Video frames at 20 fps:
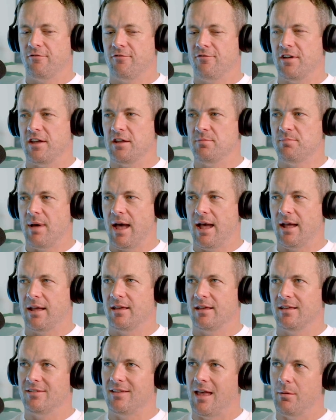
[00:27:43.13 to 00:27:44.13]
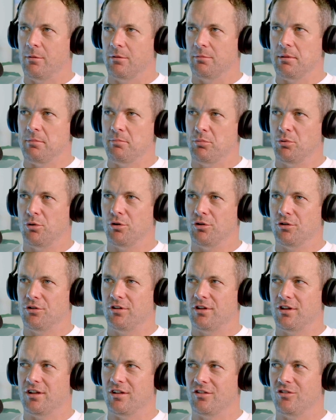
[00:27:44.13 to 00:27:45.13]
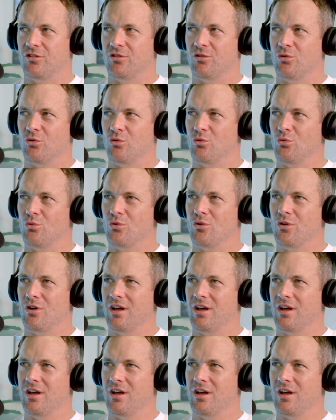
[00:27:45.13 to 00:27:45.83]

feedback is able to be put into